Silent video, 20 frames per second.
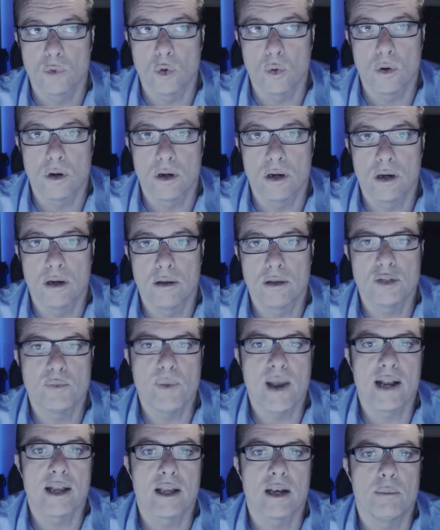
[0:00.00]
or let's
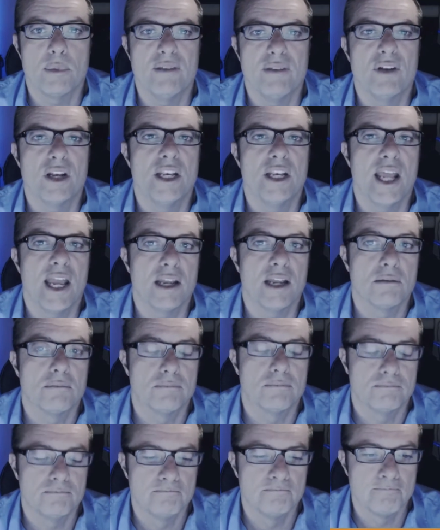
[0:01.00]
back it up, even a day.
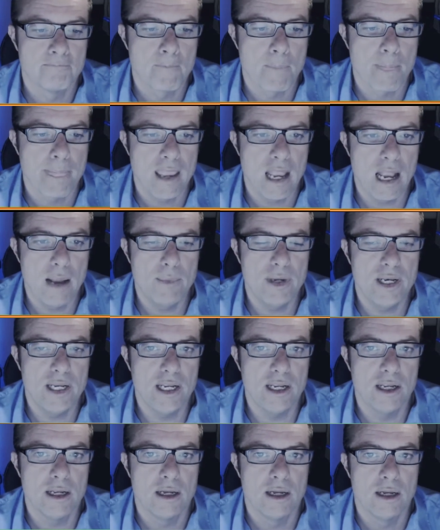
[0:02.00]
How
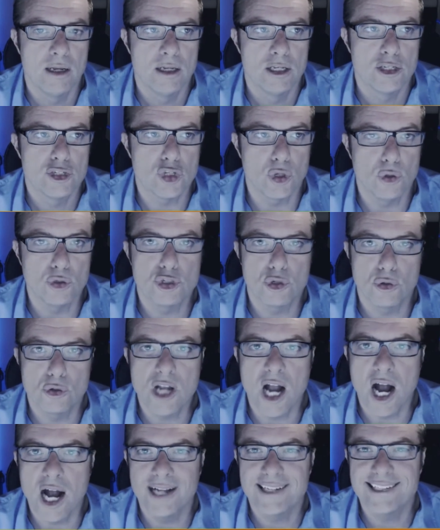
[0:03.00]
many social
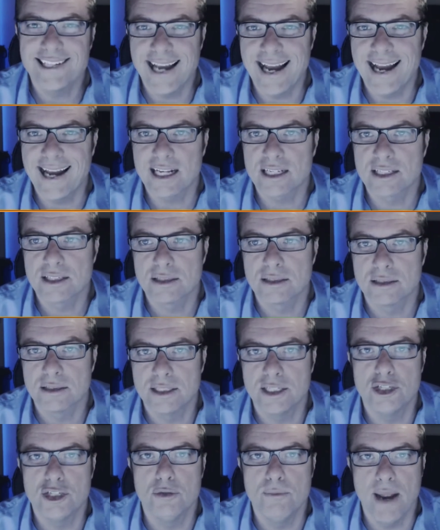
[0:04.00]
contacts
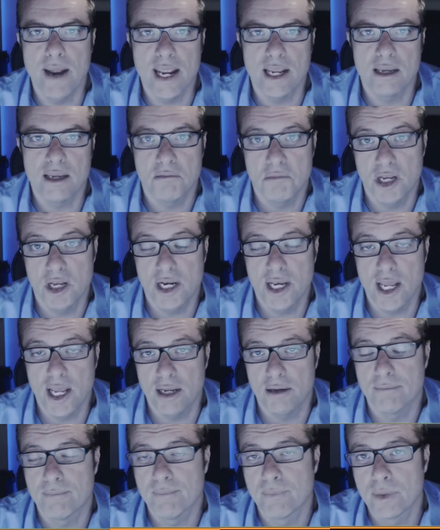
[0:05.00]
did you make in a day?